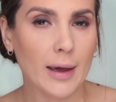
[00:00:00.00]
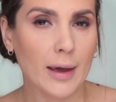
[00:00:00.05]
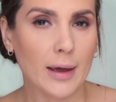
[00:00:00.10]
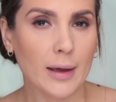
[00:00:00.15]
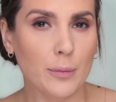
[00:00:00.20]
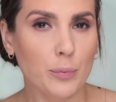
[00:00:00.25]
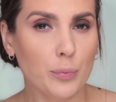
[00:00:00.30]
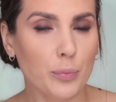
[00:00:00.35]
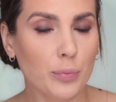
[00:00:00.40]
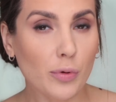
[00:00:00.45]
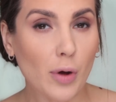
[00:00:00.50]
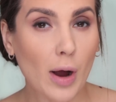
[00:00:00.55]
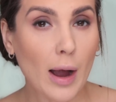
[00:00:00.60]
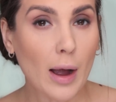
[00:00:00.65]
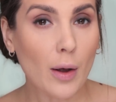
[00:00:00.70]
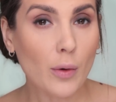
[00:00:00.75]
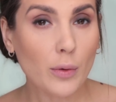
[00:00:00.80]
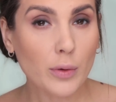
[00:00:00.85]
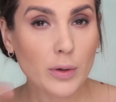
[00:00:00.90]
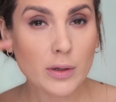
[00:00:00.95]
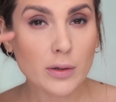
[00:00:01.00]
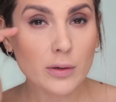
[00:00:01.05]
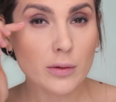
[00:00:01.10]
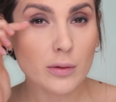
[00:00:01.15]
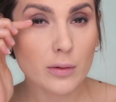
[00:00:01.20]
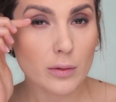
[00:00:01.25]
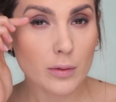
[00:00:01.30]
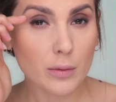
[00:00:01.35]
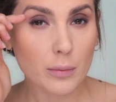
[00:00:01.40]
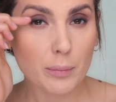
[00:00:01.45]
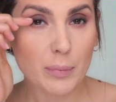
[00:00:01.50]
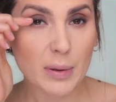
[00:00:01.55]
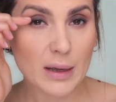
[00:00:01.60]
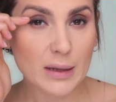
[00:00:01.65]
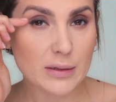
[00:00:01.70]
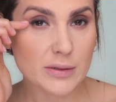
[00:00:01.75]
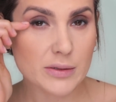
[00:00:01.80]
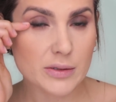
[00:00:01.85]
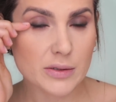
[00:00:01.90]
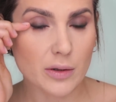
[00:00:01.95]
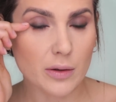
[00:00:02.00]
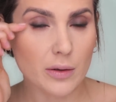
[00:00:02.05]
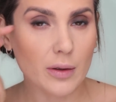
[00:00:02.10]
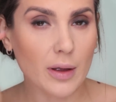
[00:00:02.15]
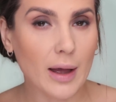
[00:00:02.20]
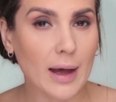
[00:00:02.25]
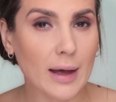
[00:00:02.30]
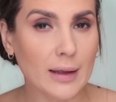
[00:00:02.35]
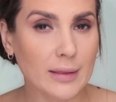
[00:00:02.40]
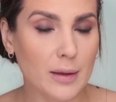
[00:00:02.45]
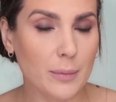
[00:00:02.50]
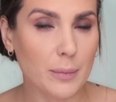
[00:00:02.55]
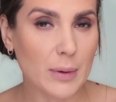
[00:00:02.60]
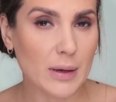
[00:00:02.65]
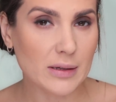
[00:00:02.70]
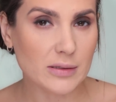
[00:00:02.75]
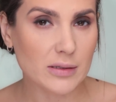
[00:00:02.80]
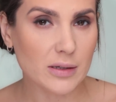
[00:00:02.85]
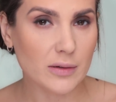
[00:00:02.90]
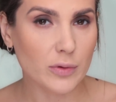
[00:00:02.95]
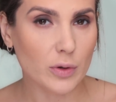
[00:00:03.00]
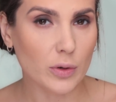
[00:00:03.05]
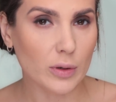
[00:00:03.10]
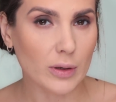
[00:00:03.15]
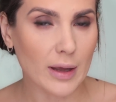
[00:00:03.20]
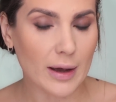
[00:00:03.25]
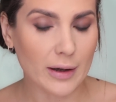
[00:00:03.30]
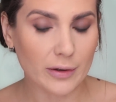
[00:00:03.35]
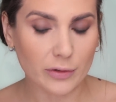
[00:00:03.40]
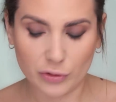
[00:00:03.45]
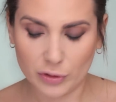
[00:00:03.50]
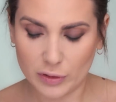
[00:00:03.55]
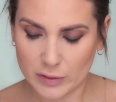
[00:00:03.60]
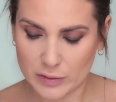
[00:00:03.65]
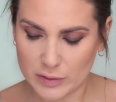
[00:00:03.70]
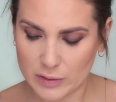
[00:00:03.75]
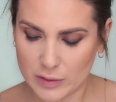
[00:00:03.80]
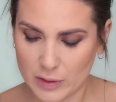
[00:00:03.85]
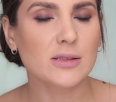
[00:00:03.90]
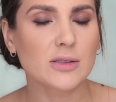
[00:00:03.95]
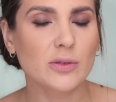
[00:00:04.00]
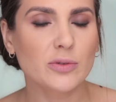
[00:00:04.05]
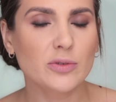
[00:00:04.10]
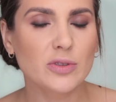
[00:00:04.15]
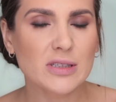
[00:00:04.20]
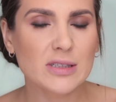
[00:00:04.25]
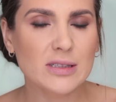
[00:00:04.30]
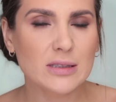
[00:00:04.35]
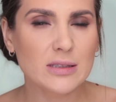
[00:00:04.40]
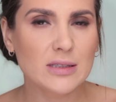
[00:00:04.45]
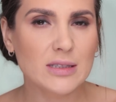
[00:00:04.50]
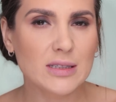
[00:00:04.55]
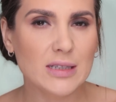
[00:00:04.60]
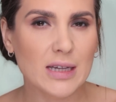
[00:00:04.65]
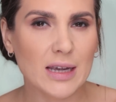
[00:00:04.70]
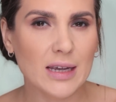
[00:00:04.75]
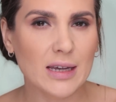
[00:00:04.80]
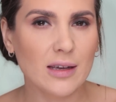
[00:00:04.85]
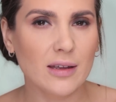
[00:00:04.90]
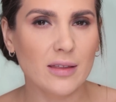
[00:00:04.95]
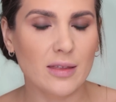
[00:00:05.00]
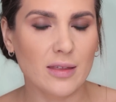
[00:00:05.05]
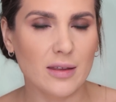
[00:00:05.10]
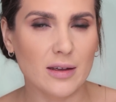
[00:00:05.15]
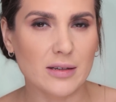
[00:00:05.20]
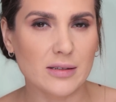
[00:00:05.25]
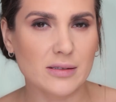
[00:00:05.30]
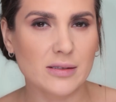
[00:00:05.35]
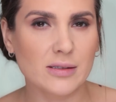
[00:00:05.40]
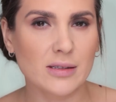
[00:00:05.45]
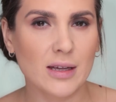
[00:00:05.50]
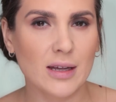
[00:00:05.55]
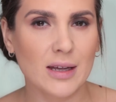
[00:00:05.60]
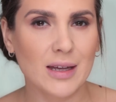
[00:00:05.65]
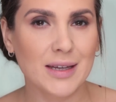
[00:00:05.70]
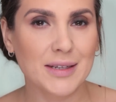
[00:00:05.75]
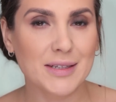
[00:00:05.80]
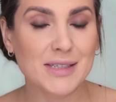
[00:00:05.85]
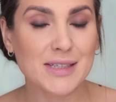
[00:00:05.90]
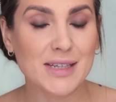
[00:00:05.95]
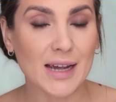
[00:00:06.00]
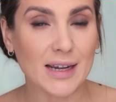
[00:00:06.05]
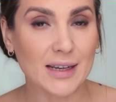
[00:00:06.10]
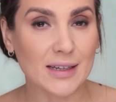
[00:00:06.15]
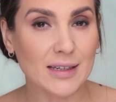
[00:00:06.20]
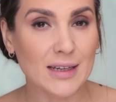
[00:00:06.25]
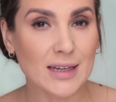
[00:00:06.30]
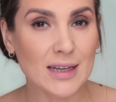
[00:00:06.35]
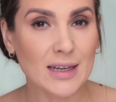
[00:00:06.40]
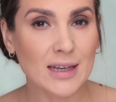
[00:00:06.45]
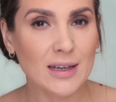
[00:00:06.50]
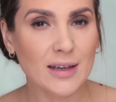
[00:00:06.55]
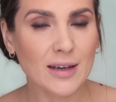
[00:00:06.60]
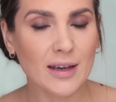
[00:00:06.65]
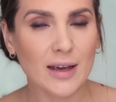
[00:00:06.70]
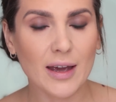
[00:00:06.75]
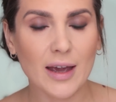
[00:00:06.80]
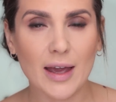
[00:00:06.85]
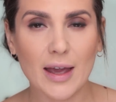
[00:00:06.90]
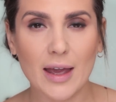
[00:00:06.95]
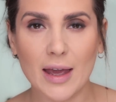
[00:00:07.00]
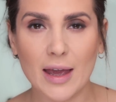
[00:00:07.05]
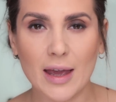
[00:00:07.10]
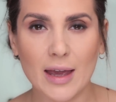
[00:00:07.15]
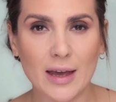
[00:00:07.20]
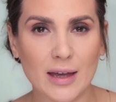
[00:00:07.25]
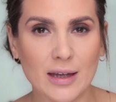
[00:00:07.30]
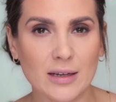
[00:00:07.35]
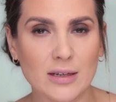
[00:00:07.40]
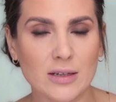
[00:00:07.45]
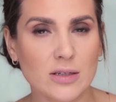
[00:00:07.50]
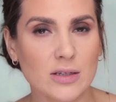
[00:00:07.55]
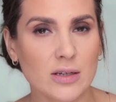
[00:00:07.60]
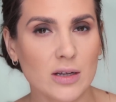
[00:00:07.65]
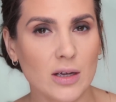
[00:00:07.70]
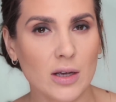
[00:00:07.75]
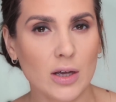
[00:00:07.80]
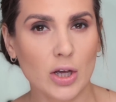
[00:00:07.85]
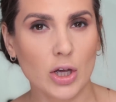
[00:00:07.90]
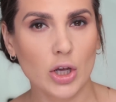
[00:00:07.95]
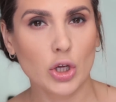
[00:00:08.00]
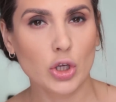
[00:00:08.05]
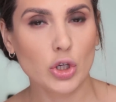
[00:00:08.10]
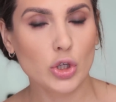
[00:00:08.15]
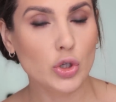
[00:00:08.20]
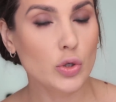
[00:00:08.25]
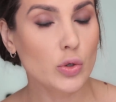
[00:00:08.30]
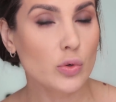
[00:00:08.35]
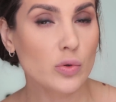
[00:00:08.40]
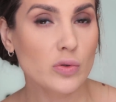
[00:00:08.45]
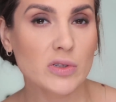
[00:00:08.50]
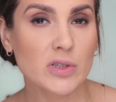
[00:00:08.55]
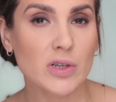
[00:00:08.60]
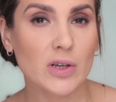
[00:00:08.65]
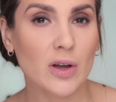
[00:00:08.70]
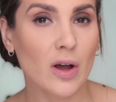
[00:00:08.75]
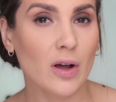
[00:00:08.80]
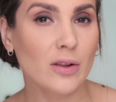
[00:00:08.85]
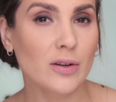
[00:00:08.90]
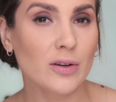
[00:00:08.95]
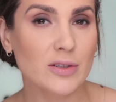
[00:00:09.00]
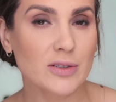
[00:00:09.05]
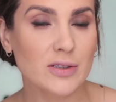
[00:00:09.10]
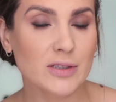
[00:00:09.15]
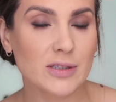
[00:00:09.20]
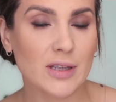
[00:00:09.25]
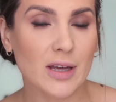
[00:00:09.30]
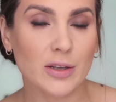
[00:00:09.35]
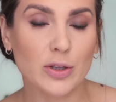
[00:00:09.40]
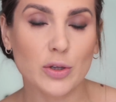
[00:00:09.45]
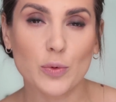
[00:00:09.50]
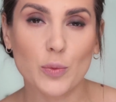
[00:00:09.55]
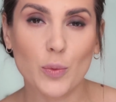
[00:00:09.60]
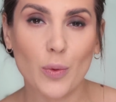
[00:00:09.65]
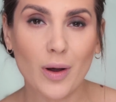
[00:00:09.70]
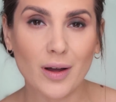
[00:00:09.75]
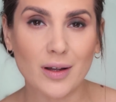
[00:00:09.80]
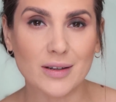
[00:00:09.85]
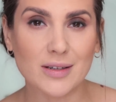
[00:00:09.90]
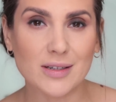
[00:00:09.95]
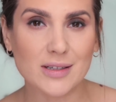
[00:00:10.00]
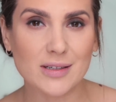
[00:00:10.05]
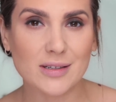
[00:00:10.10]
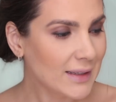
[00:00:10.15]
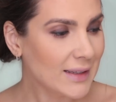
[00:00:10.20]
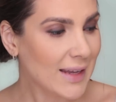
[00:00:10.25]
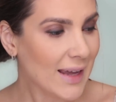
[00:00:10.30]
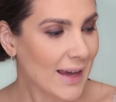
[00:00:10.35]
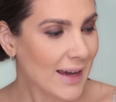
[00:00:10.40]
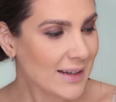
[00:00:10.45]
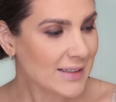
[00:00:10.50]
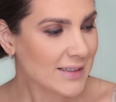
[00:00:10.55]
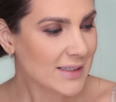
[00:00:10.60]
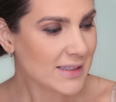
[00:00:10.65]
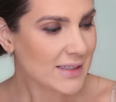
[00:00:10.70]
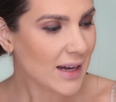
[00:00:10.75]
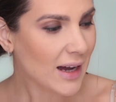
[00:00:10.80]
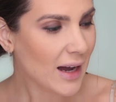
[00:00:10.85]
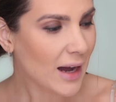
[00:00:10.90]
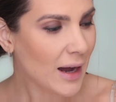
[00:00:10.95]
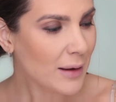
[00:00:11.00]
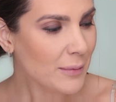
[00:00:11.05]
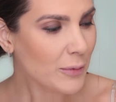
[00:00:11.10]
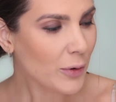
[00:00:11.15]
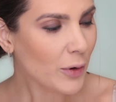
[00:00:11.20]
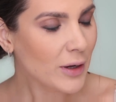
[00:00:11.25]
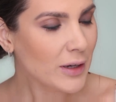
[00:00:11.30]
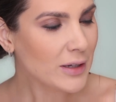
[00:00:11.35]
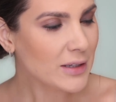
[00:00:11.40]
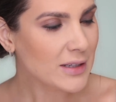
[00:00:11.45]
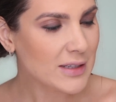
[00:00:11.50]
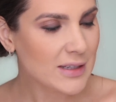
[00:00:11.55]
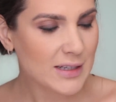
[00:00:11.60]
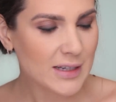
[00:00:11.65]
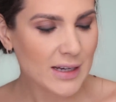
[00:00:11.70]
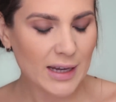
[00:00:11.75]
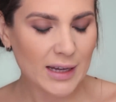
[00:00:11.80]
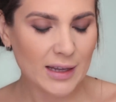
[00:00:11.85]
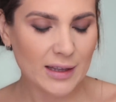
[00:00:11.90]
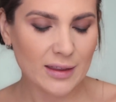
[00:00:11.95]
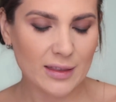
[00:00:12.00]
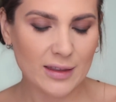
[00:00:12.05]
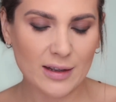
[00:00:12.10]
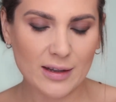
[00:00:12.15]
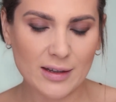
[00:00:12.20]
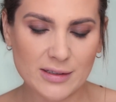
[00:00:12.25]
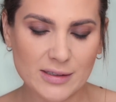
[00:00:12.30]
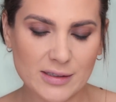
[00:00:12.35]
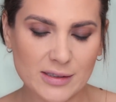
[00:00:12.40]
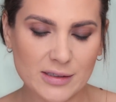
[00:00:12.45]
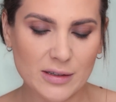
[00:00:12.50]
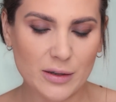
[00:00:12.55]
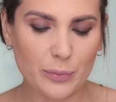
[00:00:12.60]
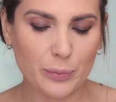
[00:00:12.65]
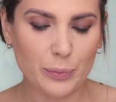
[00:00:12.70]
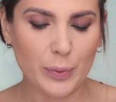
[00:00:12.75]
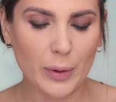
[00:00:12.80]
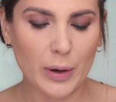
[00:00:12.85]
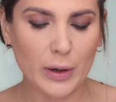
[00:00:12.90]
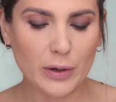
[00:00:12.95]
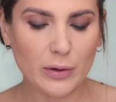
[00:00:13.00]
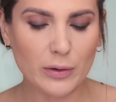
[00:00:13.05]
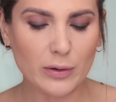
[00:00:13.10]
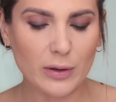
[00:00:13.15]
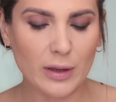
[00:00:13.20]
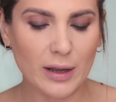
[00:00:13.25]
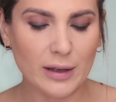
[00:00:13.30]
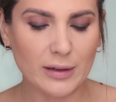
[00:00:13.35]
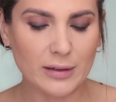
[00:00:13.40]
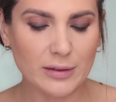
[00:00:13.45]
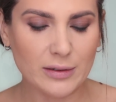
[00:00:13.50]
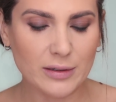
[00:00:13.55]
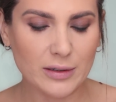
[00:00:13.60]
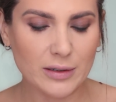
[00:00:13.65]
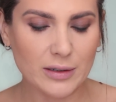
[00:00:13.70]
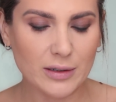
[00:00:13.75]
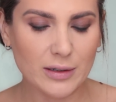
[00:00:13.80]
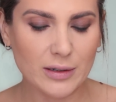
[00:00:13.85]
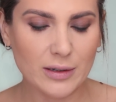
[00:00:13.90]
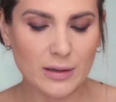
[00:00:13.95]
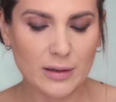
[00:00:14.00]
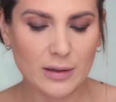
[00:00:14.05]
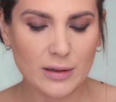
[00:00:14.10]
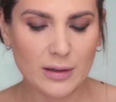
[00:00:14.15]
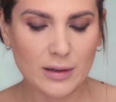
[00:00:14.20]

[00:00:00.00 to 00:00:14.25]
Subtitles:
a brown pencil at the base of your lashes. So just take this technique and use the colors that you want. Next, I'm going to take this Butter London